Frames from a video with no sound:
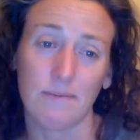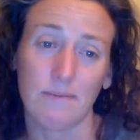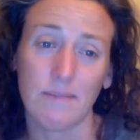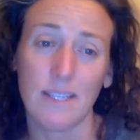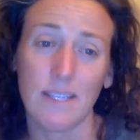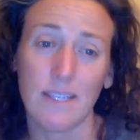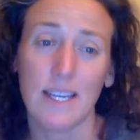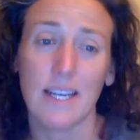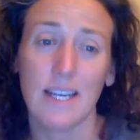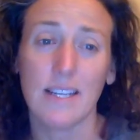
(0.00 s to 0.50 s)

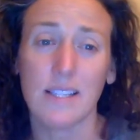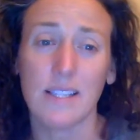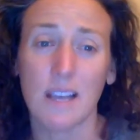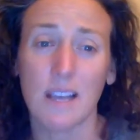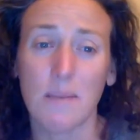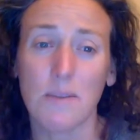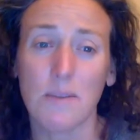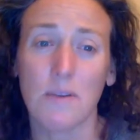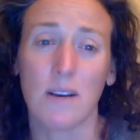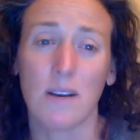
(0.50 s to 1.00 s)
It is
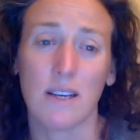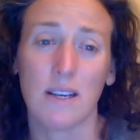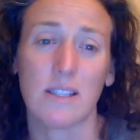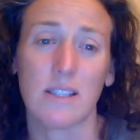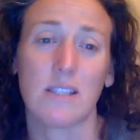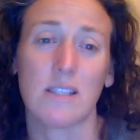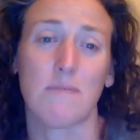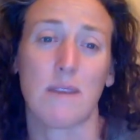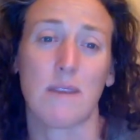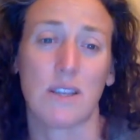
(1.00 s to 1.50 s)
up to us
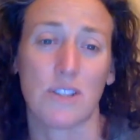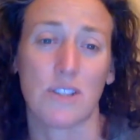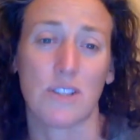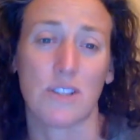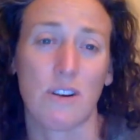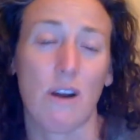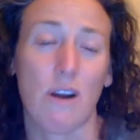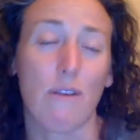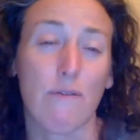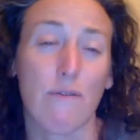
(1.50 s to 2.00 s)
to make sure
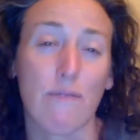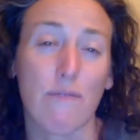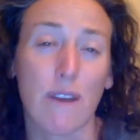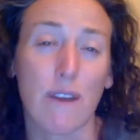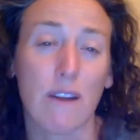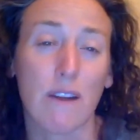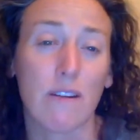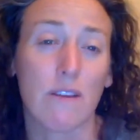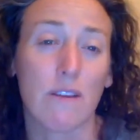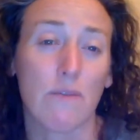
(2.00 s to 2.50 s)
our
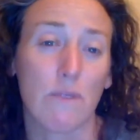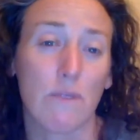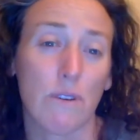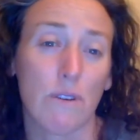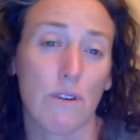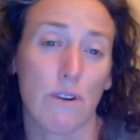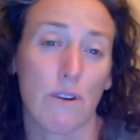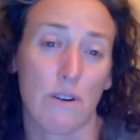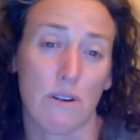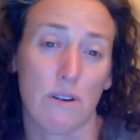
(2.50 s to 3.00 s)
very real
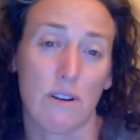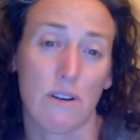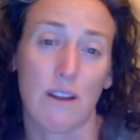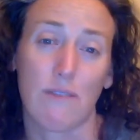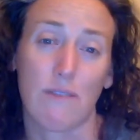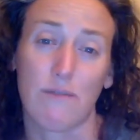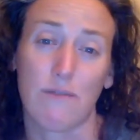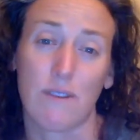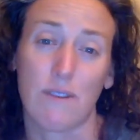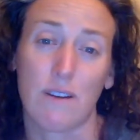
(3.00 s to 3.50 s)
hurt
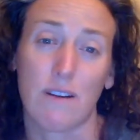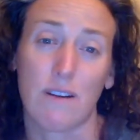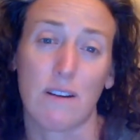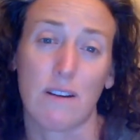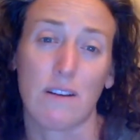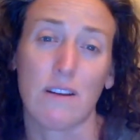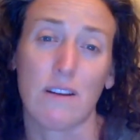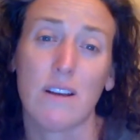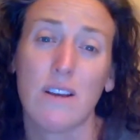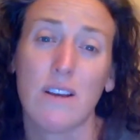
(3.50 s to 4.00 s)
and
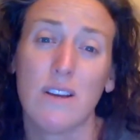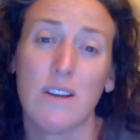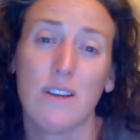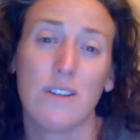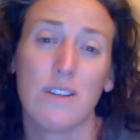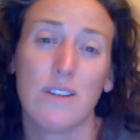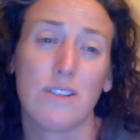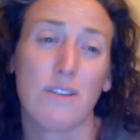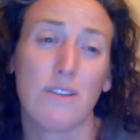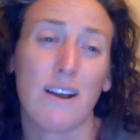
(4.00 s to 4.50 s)
fear
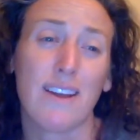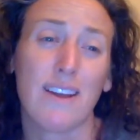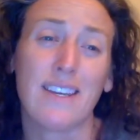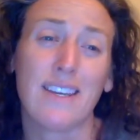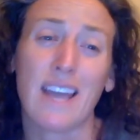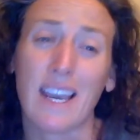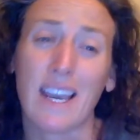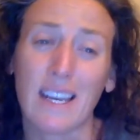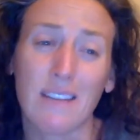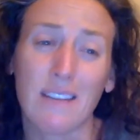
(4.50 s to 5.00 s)
do not
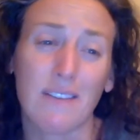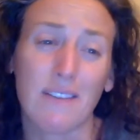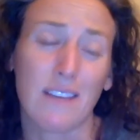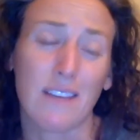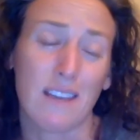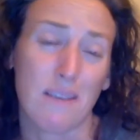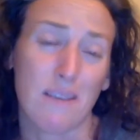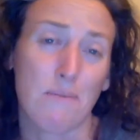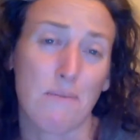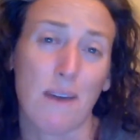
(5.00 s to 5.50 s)
negatively
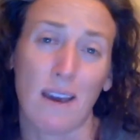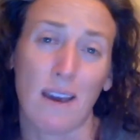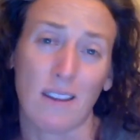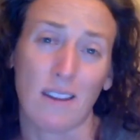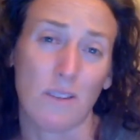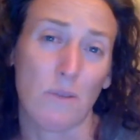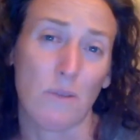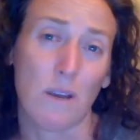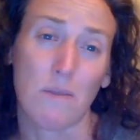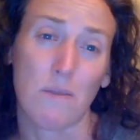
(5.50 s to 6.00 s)
impact
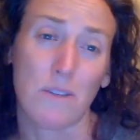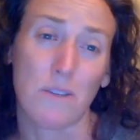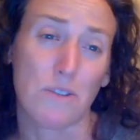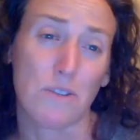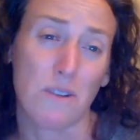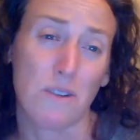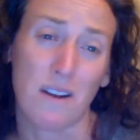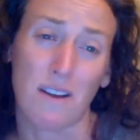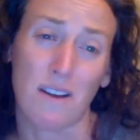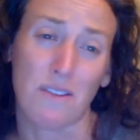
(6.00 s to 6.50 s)
the way we
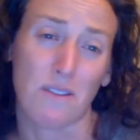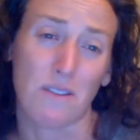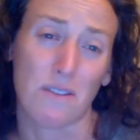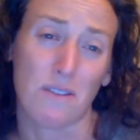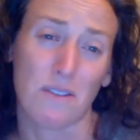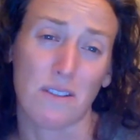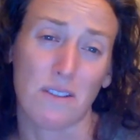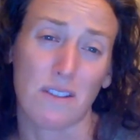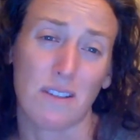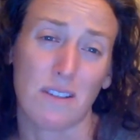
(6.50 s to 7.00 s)
treat
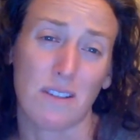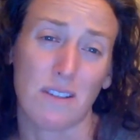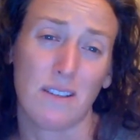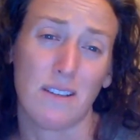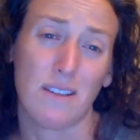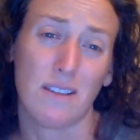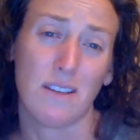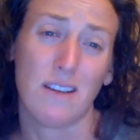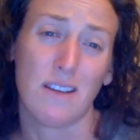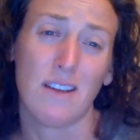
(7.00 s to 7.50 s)
others.
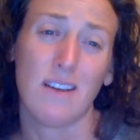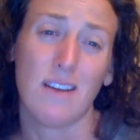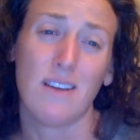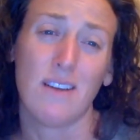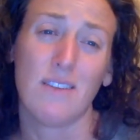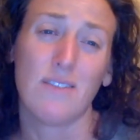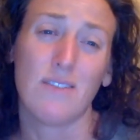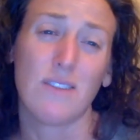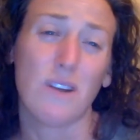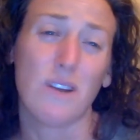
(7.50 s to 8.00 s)

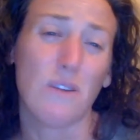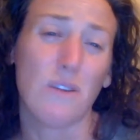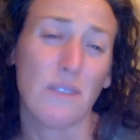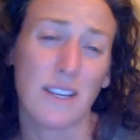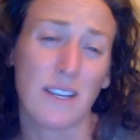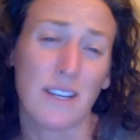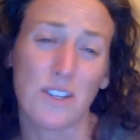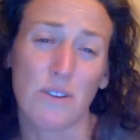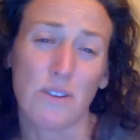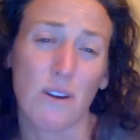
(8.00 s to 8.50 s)
Don't
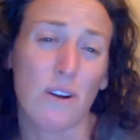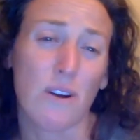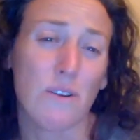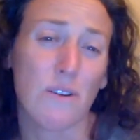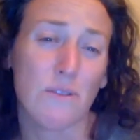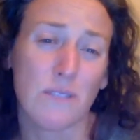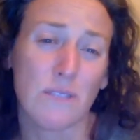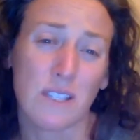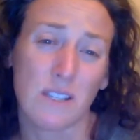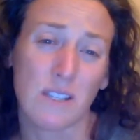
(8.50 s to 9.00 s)
let your
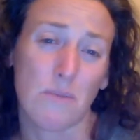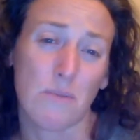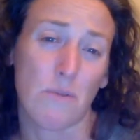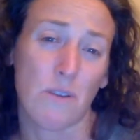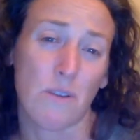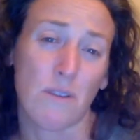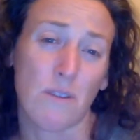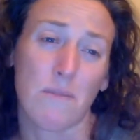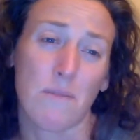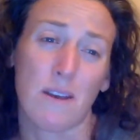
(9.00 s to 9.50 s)
own
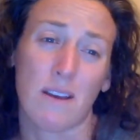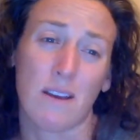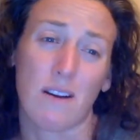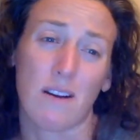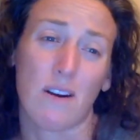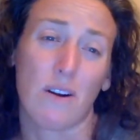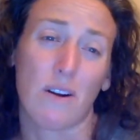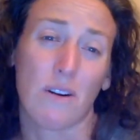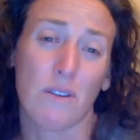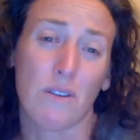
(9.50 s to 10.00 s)
disappointment
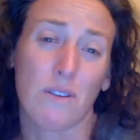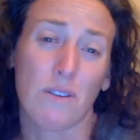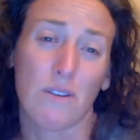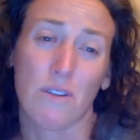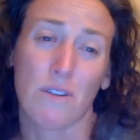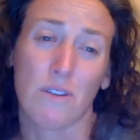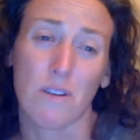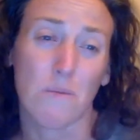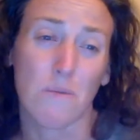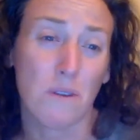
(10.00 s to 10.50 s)
hurt your
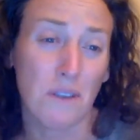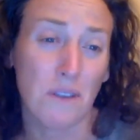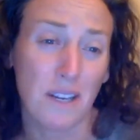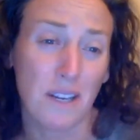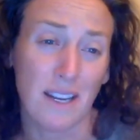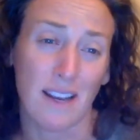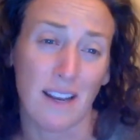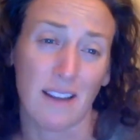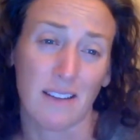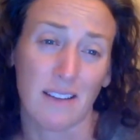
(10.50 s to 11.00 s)

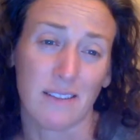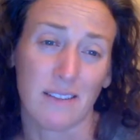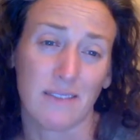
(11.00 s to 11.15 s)
community.